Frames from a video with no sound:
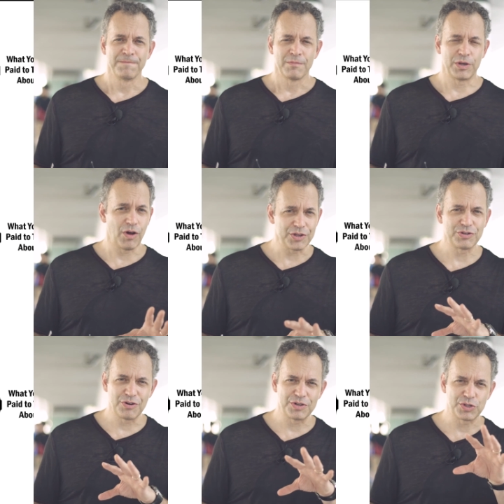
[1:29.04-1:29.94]
But you
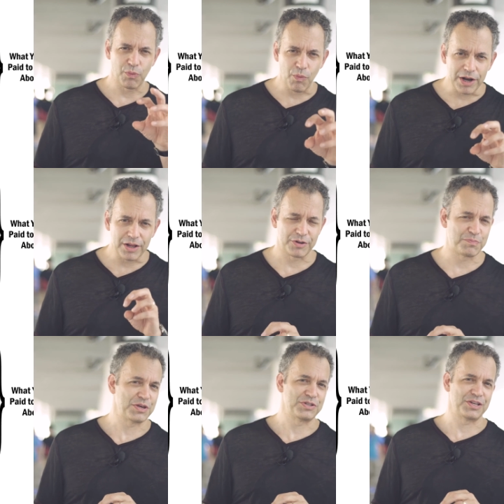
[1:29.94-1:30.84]
also notice one other
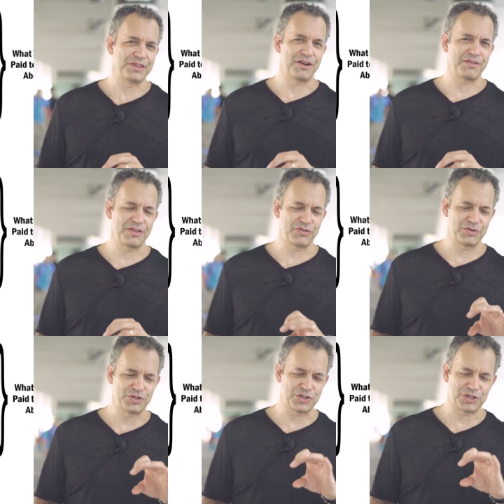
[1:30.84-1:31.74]
piece in there, that
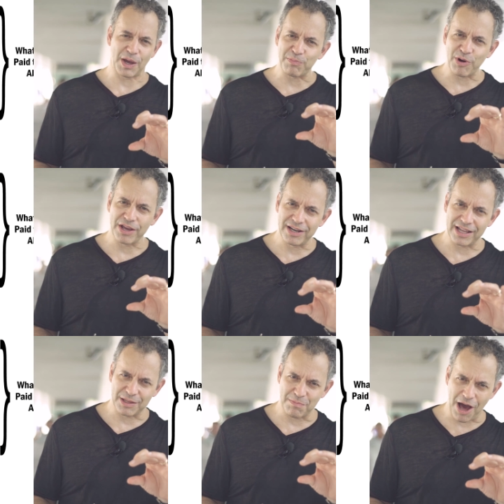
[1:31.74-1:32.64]
there's a separated
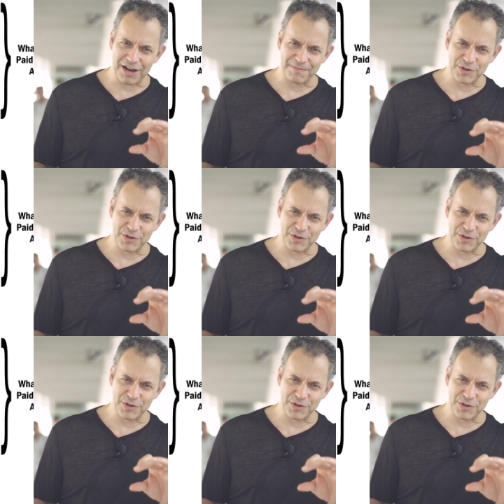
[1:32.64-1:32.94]
at the bottom,